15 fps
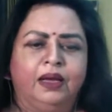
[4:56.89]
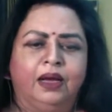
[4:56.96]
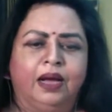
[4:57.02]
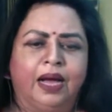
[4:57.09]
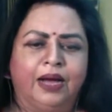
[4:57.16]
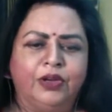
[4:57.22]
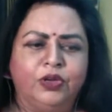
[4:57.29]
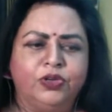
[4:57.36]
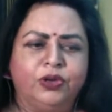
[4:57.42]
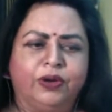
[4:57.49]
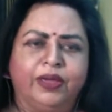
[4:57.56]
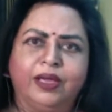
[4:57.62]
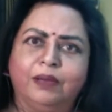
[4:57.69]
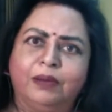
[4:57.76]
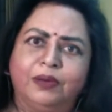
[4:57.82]
Are you
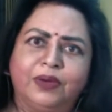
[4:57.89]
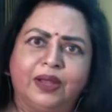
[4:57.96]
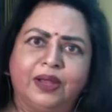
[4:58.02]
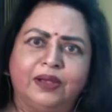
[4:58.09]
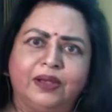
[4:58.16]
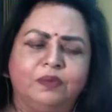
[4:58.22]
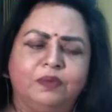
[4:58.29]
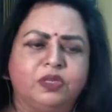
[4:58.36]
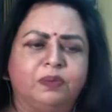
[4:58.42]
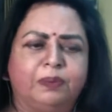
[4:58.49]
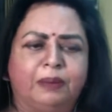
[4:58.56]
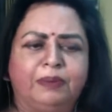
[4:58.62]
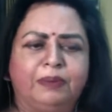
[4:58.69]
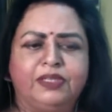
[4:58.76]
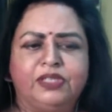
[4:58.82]
talking about Arnab's
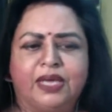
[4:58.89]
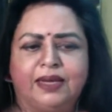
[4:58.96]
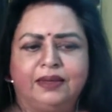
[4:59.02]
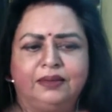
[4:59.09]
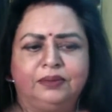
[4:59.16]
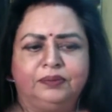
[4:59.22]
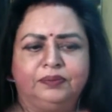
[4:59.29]
Republic channel?